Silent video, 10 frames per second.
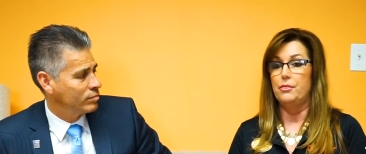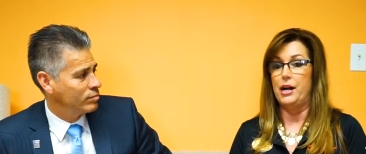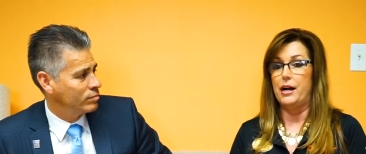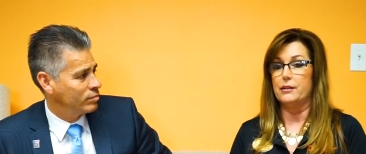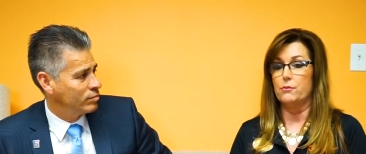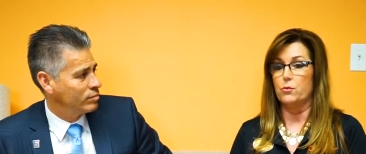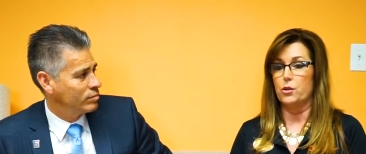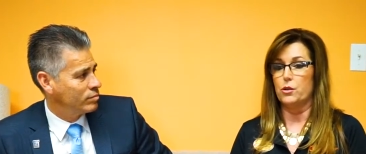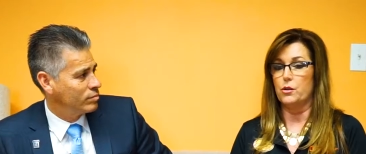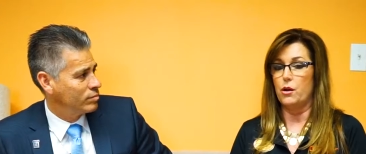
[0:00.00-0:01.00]
Speaker 1: that
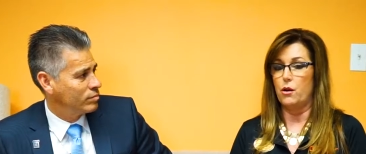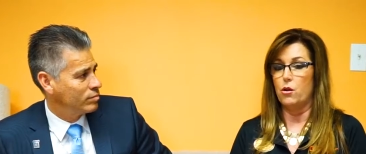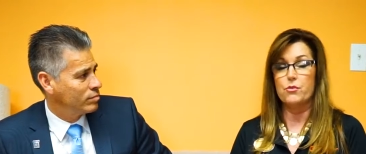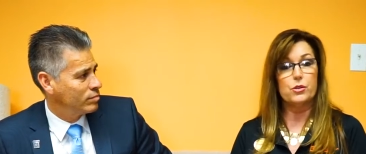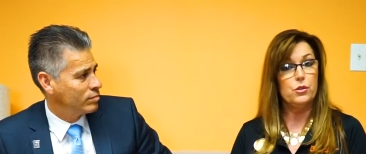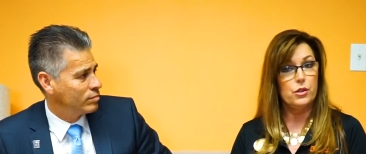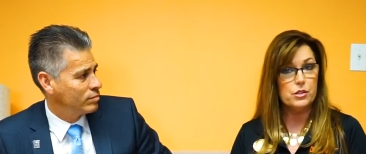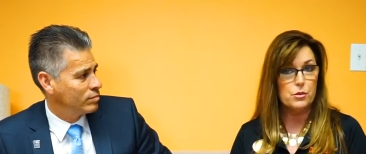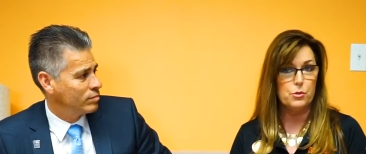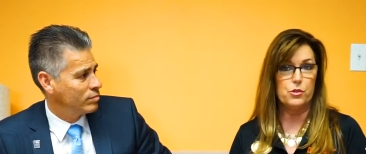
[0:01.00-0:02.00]
were
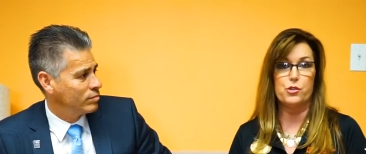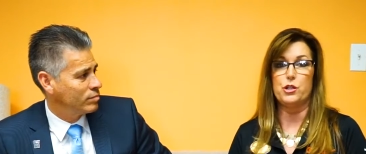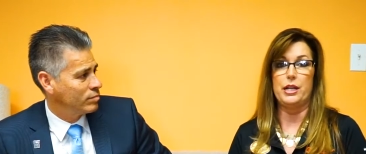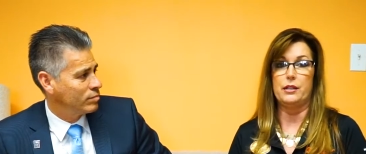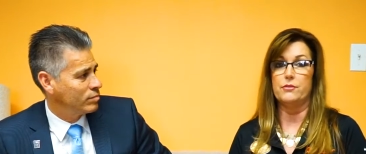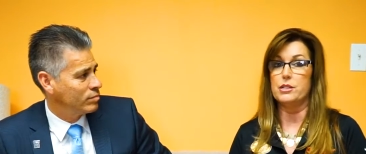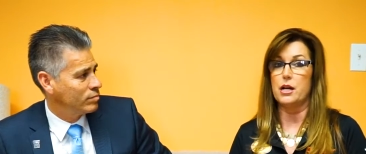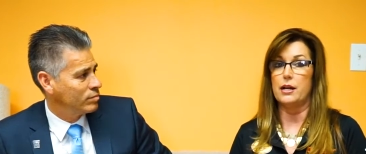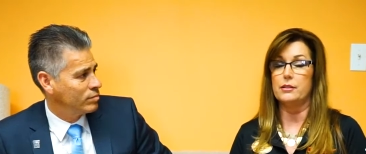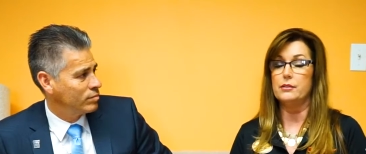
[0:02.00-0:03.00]
overlooked through the chain of
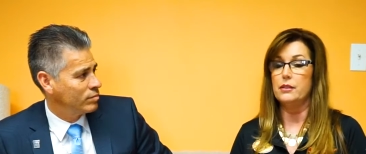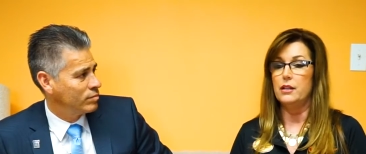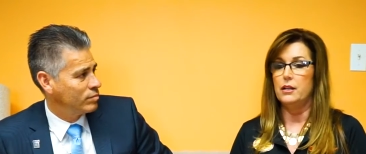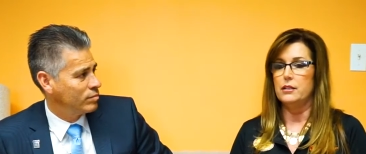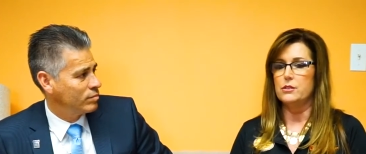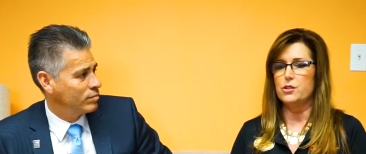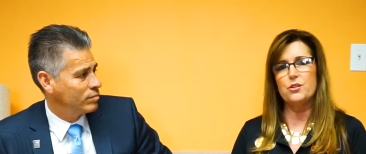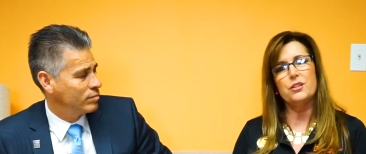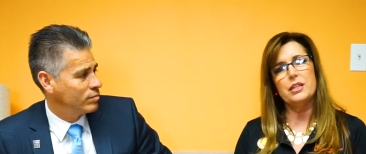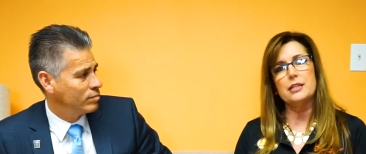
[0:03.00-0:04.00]
title,
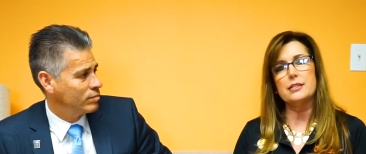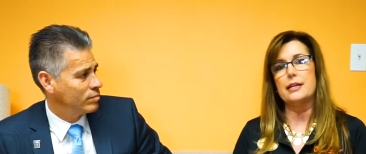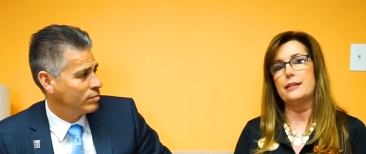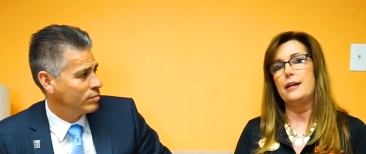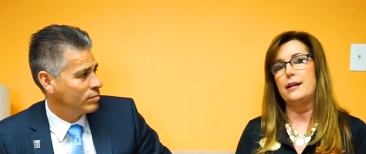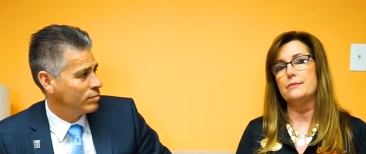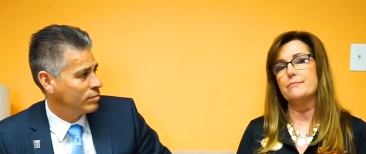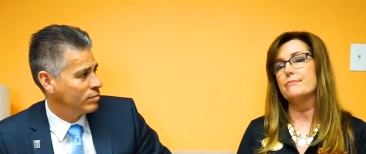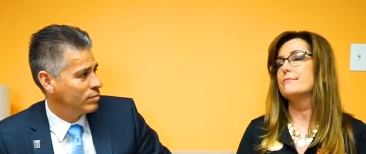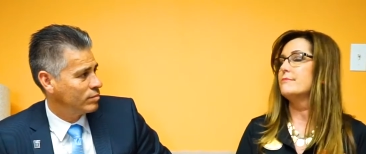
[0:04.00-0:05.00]
certain things like that.
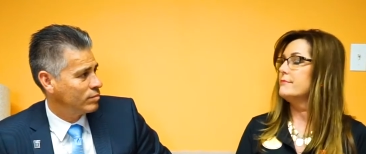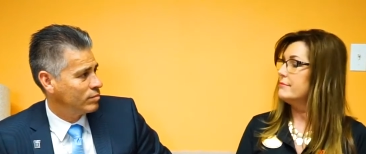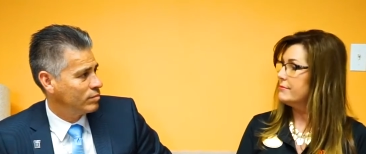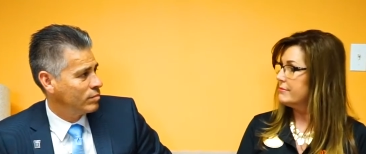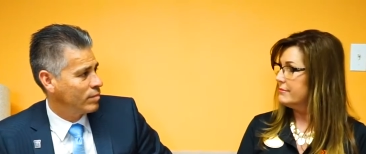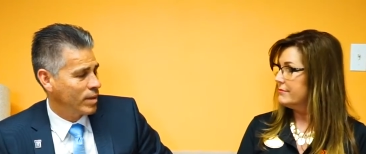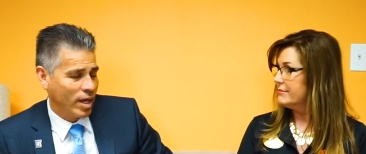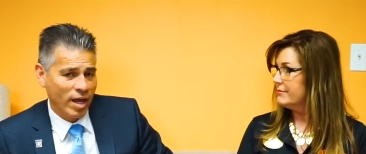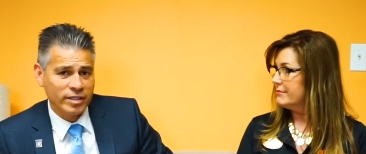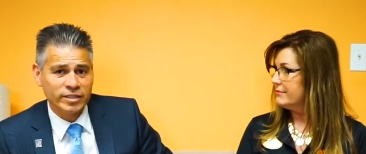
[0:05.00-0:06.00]

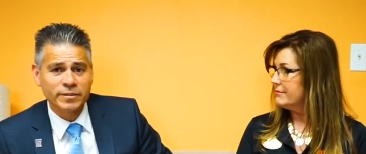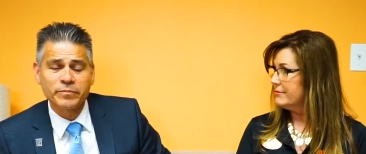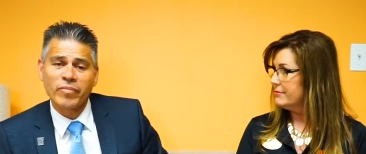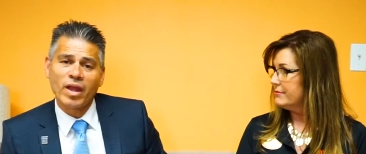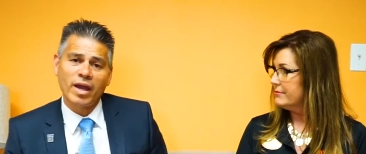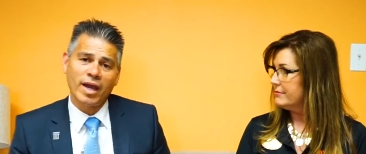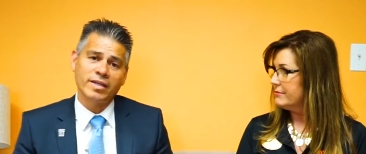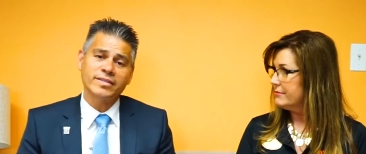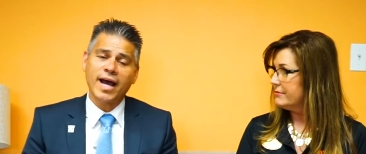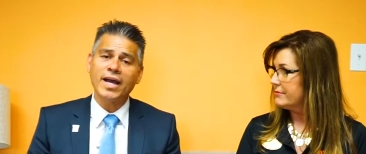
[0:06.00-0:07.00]
Speaker 2: Excellent.
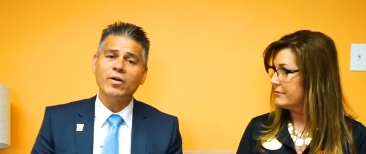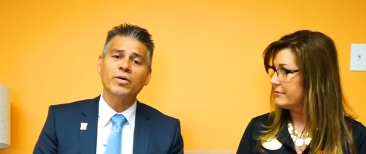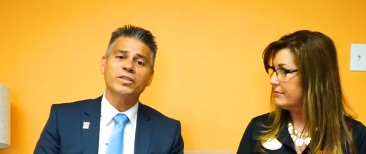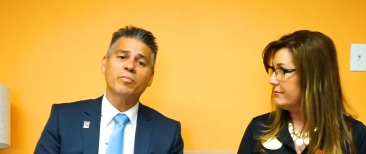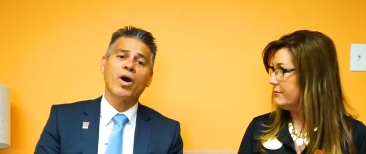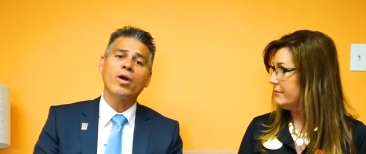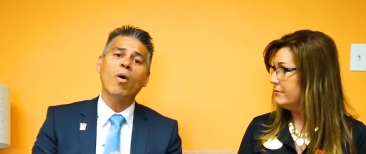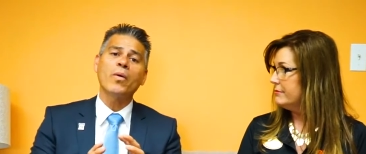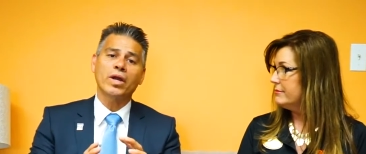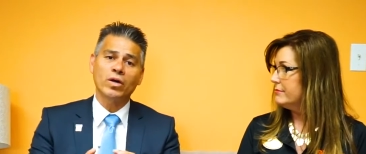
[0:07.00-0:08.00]
And title is part of
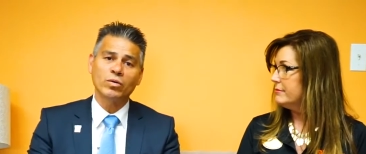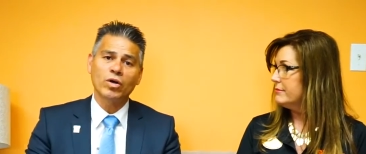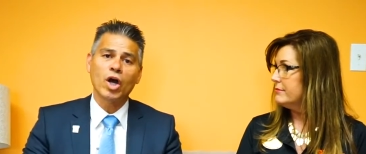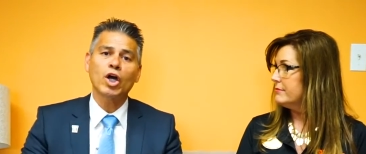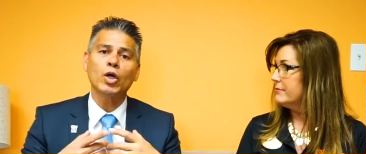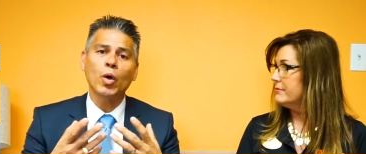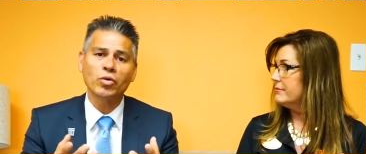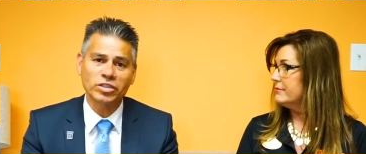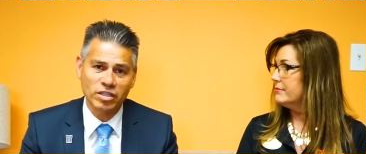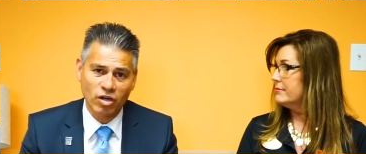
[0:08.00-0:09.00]
what we call
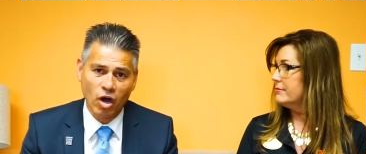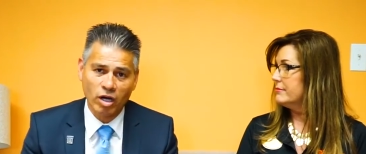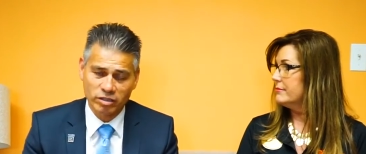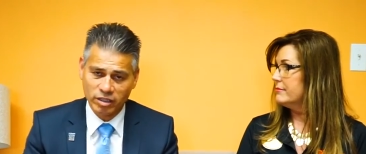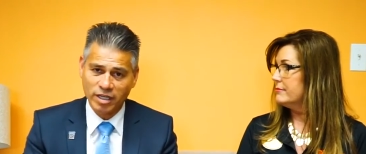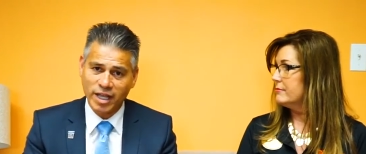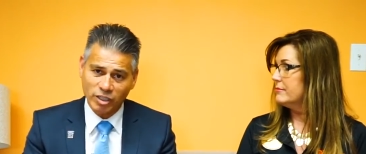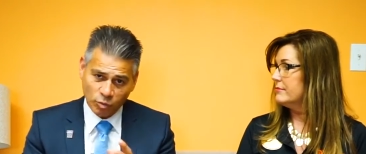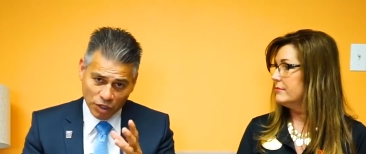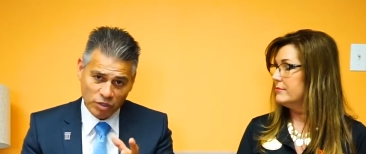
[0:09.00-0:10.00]
closing costs. And
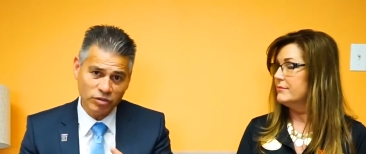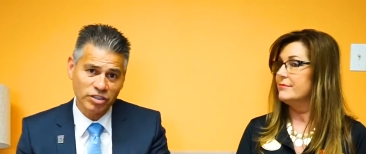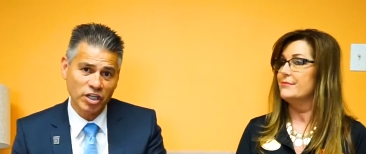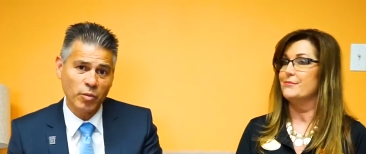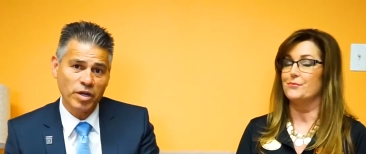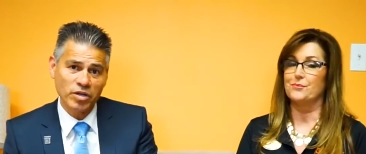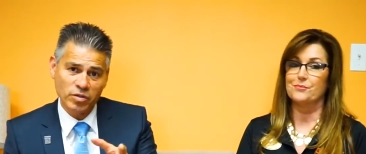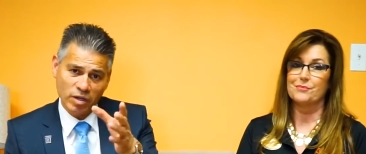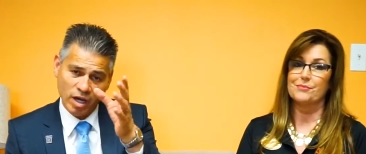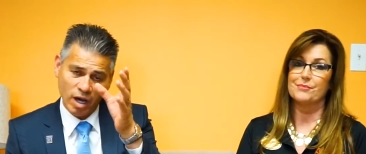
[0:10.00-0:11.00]
that's what you see when
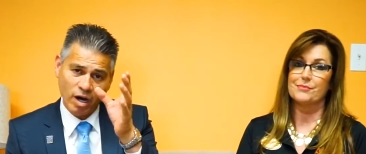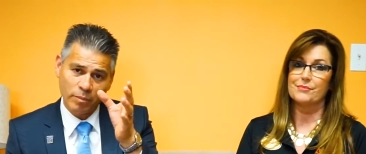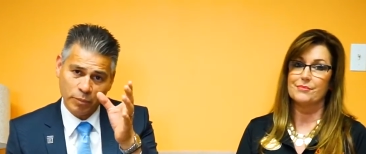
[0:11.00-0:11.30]
you are